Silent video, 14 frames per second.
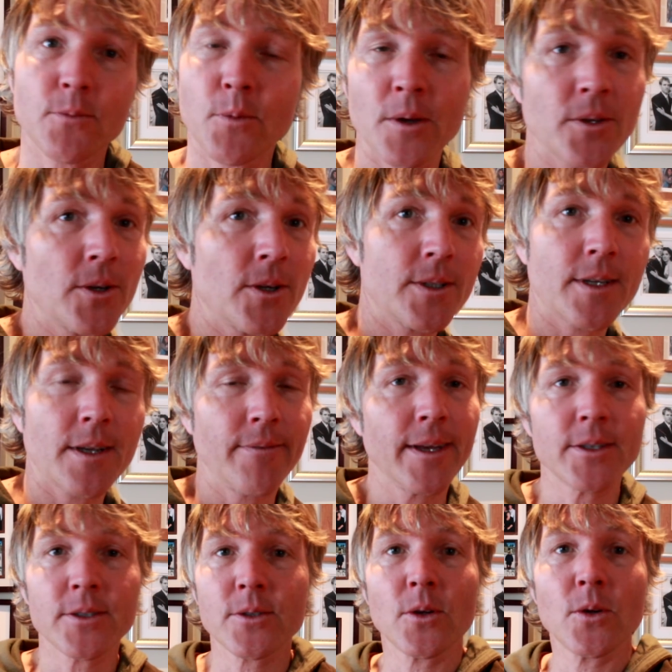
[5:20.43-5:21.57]
whether it's
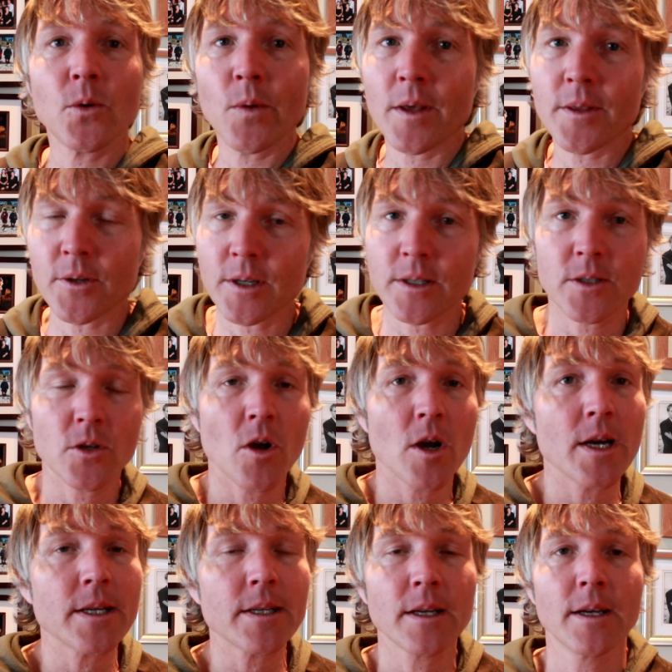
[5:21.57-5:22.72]
conventional, whether it's
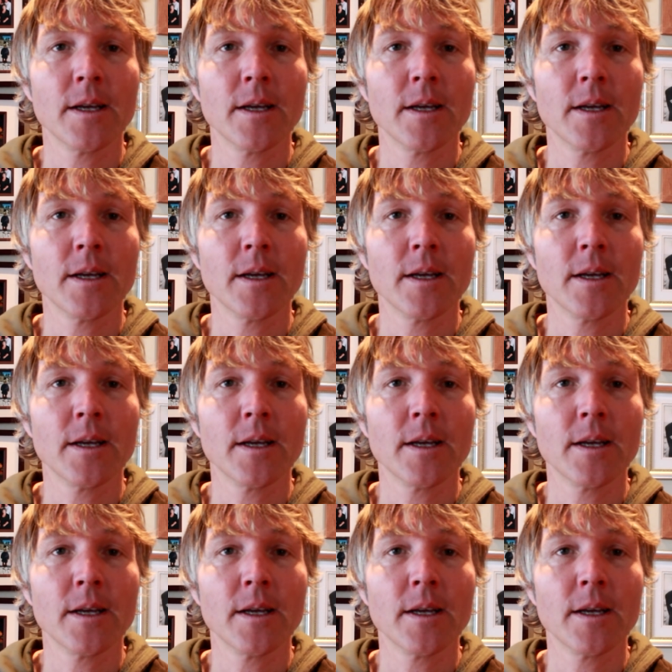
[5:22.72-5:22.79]
not.